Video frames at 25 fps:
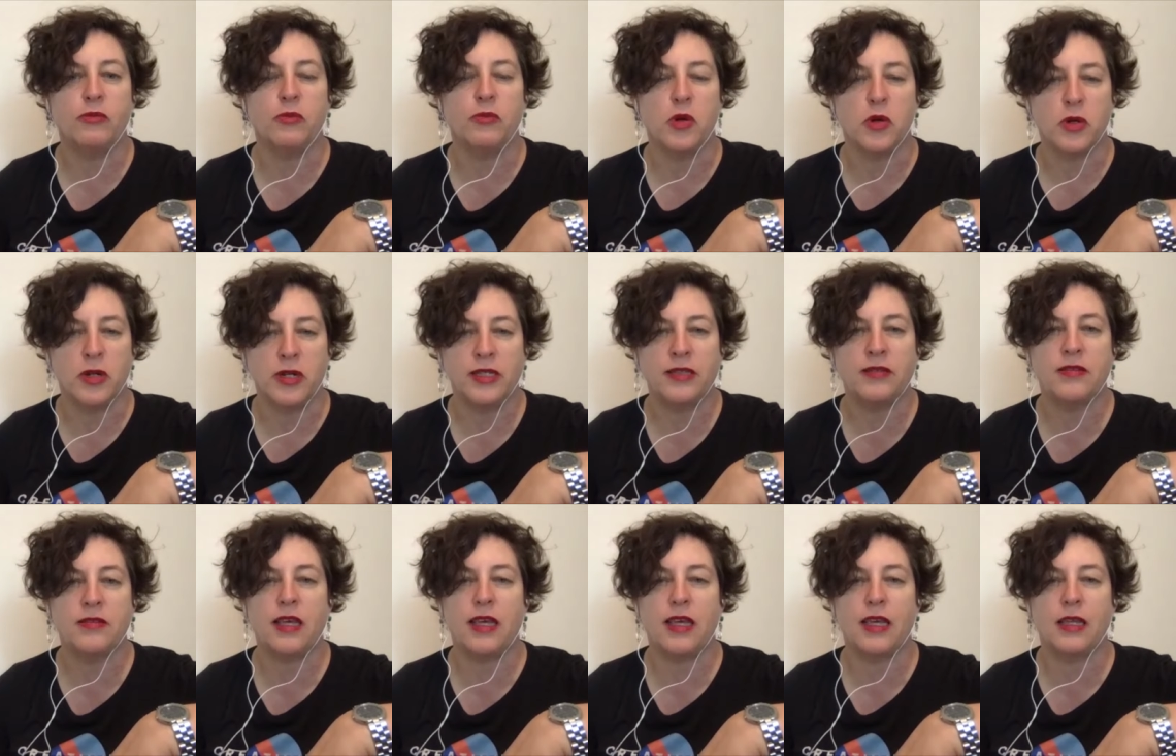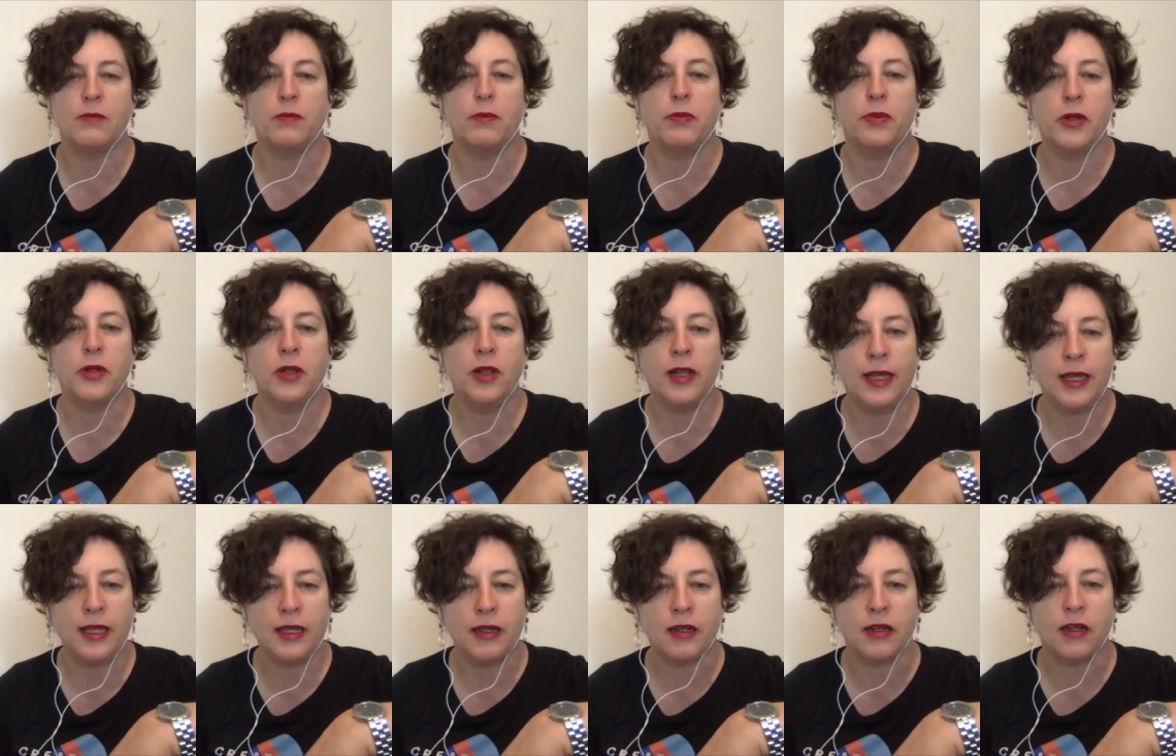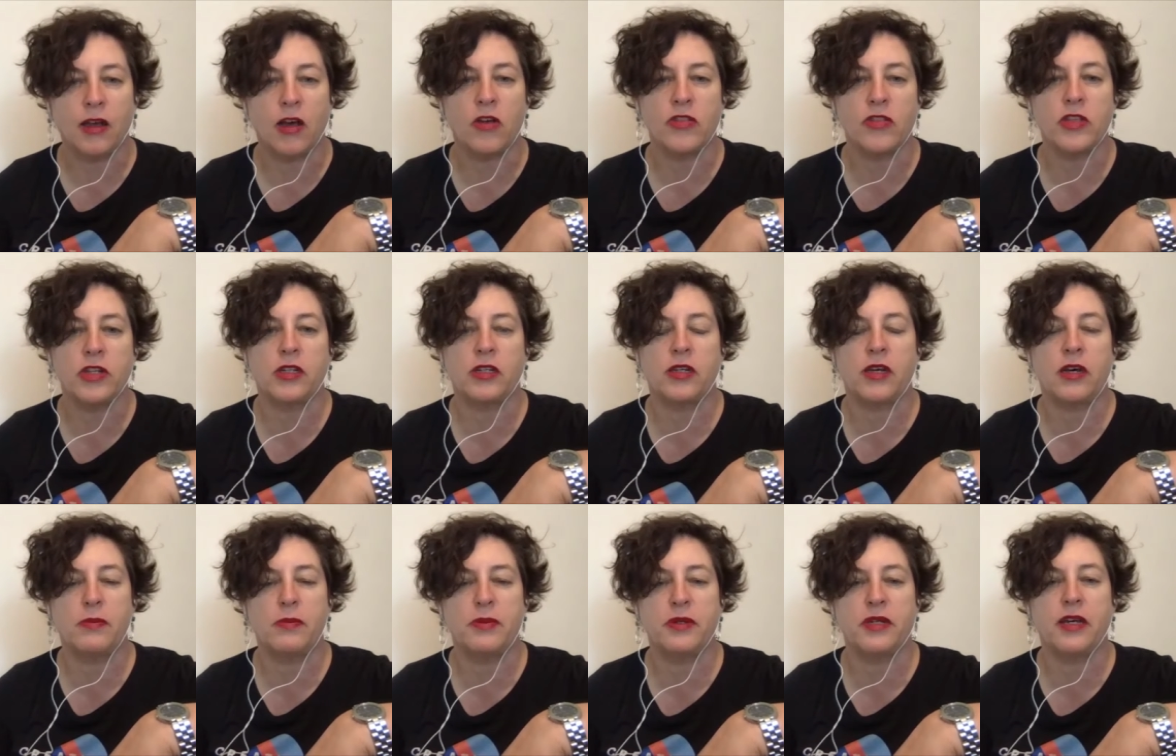Mornings in Berlin on the
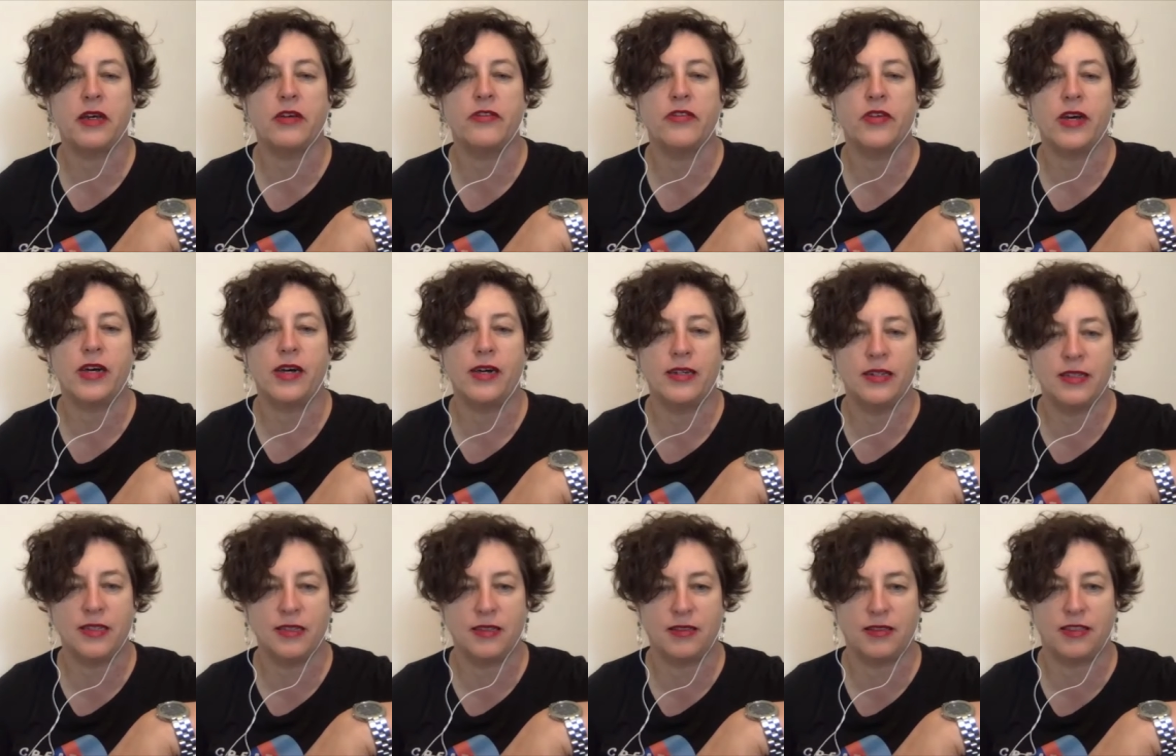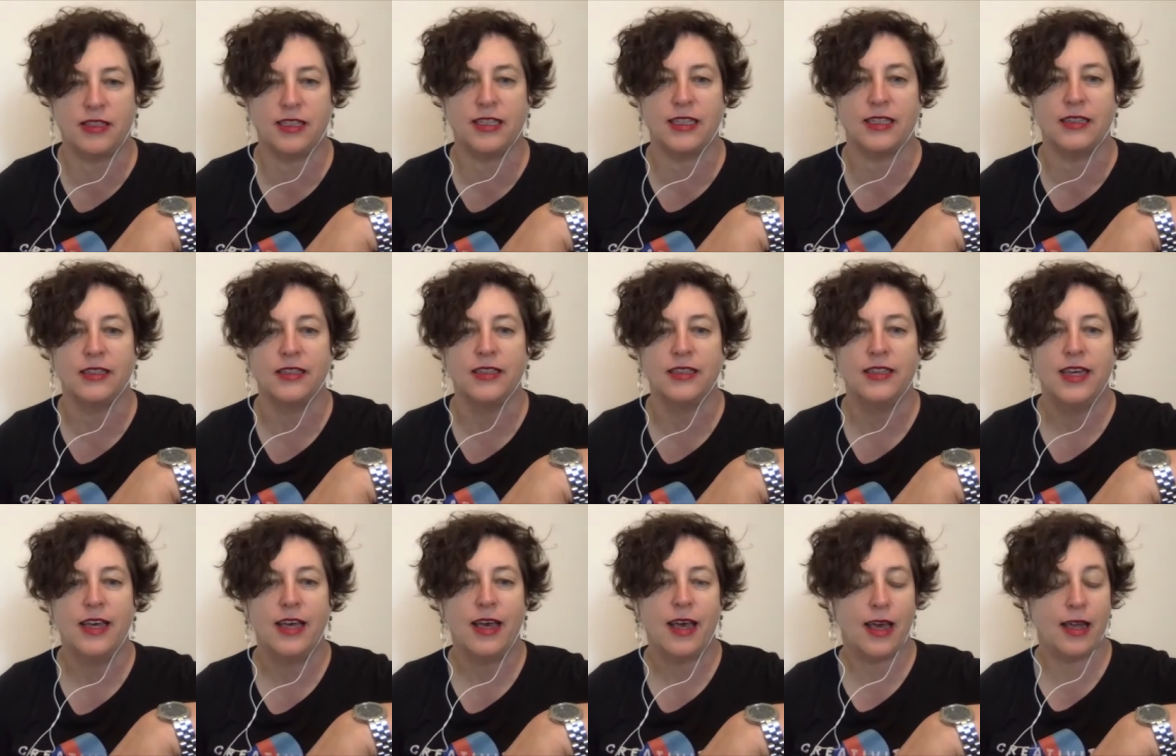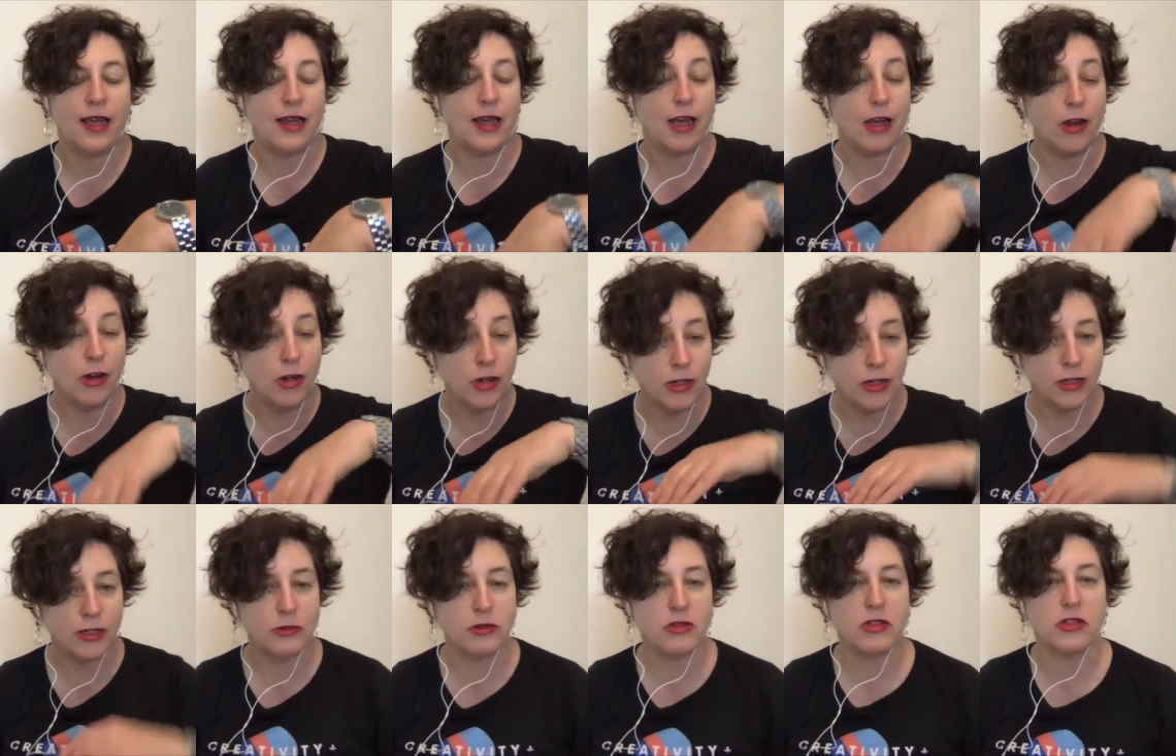topic of honesty, and I
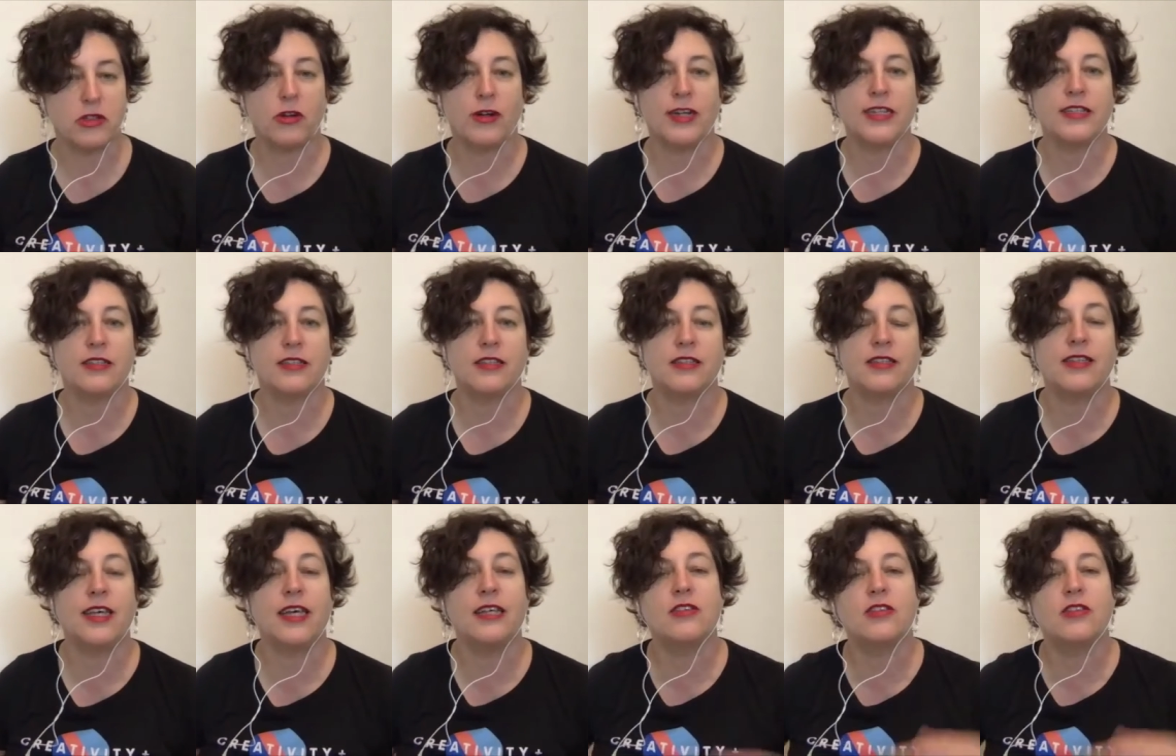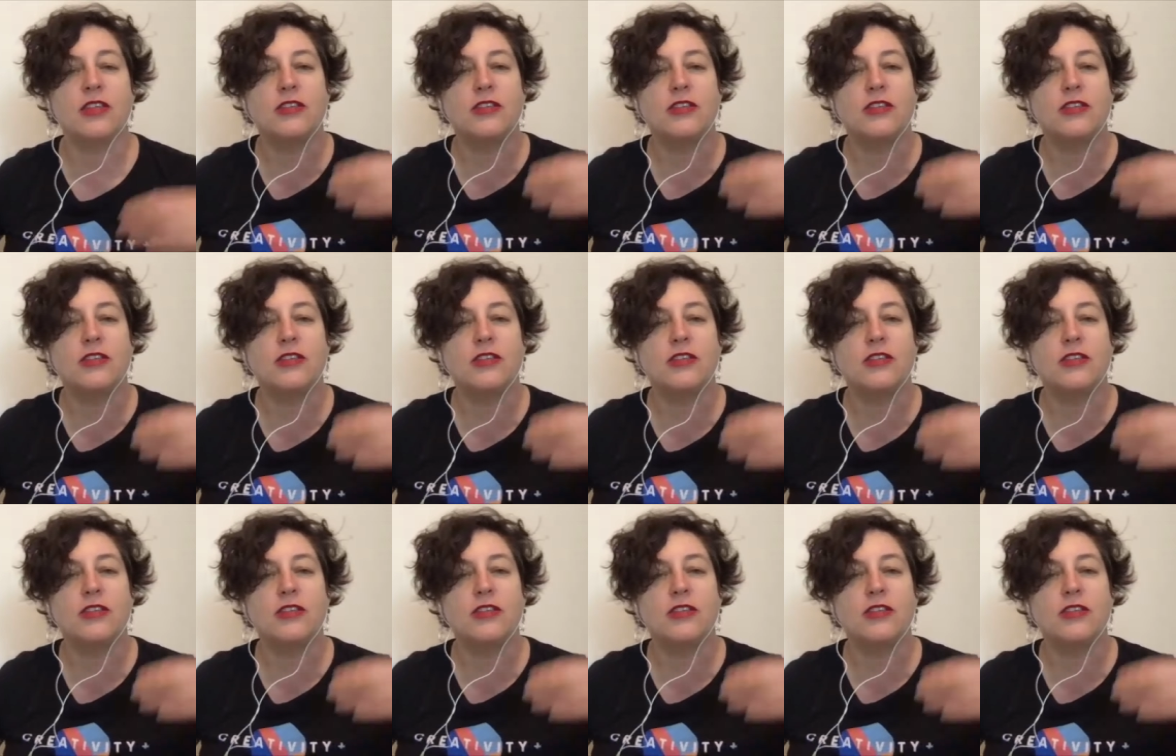heard it was a great success.